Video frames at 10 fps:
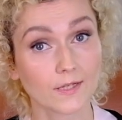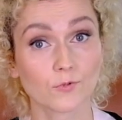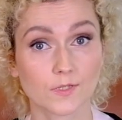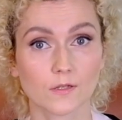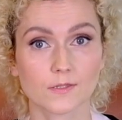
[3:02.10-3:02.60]

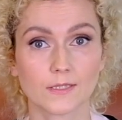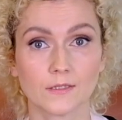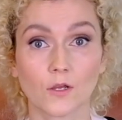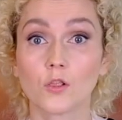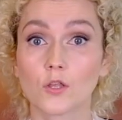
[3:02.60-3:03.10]
result
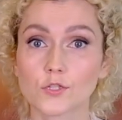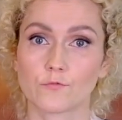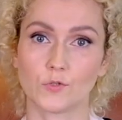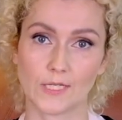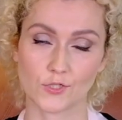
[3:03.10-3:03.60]
in a loss
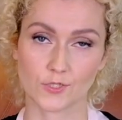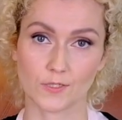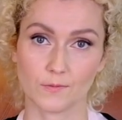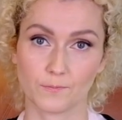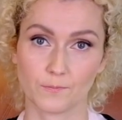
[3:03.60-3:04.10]
of
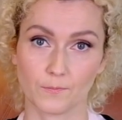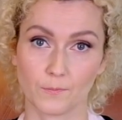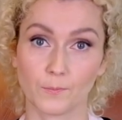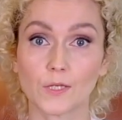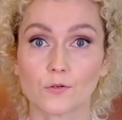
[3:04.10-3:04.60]
retention,
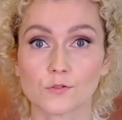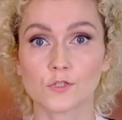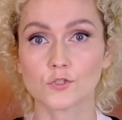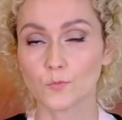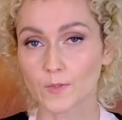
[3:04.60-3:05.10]
because
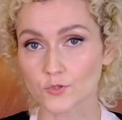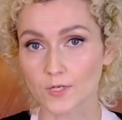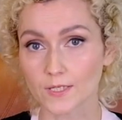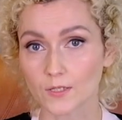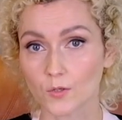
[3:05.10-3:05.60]
super
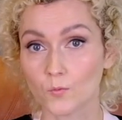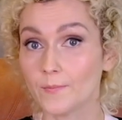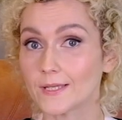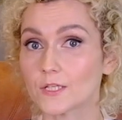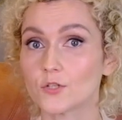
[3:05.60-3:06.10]
dry will
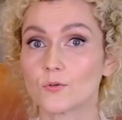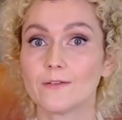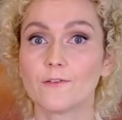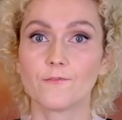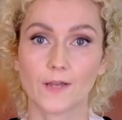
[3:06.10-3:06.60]
make it cure
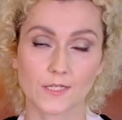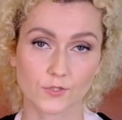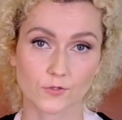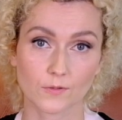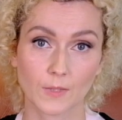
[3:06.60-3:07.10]
even
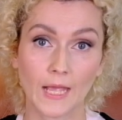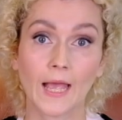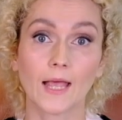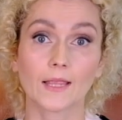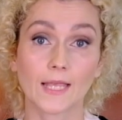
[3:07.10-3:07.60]
faster.
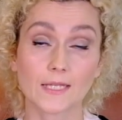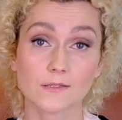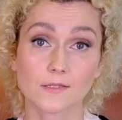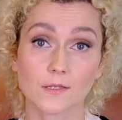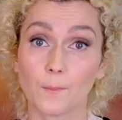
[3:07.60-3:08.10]

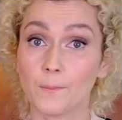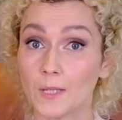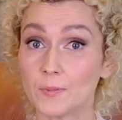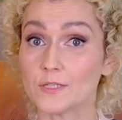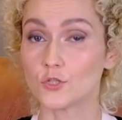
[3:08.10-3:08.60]
That
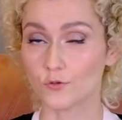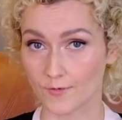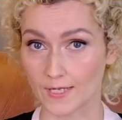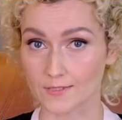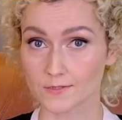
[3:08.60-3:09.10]
may be too
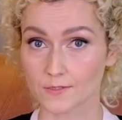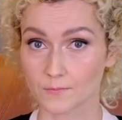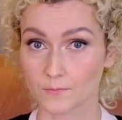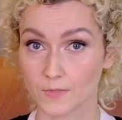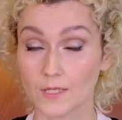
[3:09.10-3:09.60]
fast.
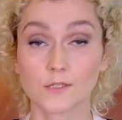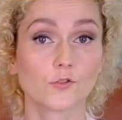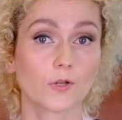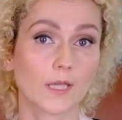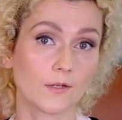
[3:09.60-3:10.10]

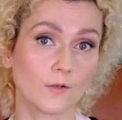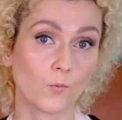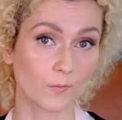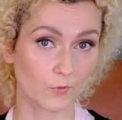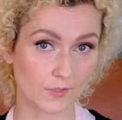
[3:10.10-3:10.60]
So again,
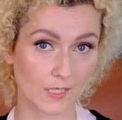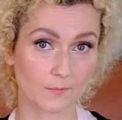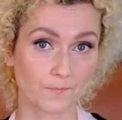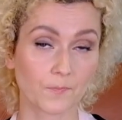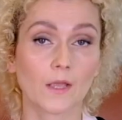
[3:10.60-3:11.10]
one more
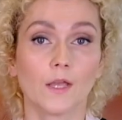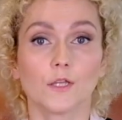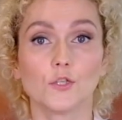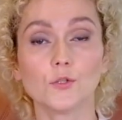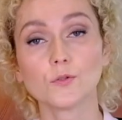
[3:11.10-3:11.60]
time,
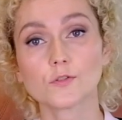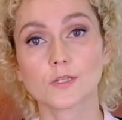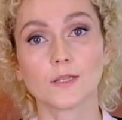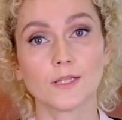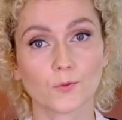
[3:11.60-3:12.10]

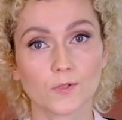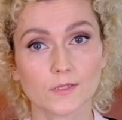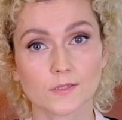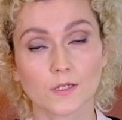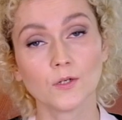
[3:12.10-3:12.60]
use
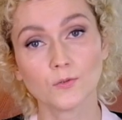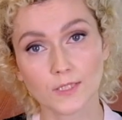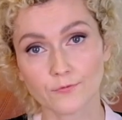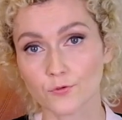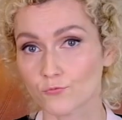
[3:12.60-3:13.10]
liquids
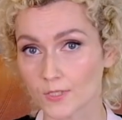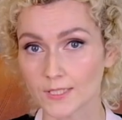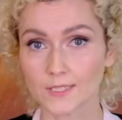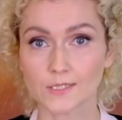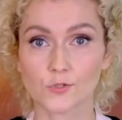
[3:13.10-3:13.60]
only if you
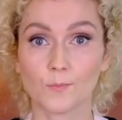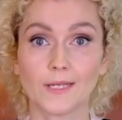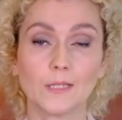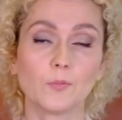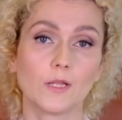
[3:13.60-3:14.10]
really need to
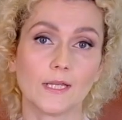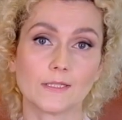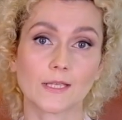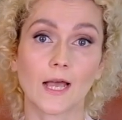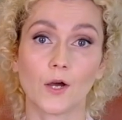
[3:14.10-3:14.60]

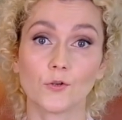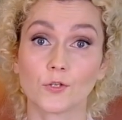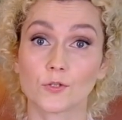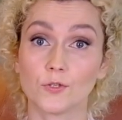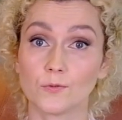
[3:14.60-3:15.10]
manipulate how
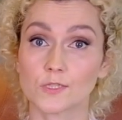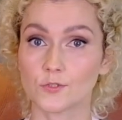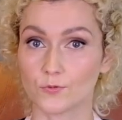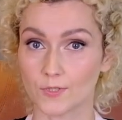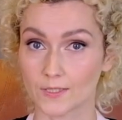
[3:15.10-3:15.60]
your glue is
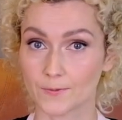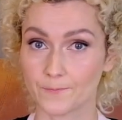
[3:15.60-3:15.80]
curing.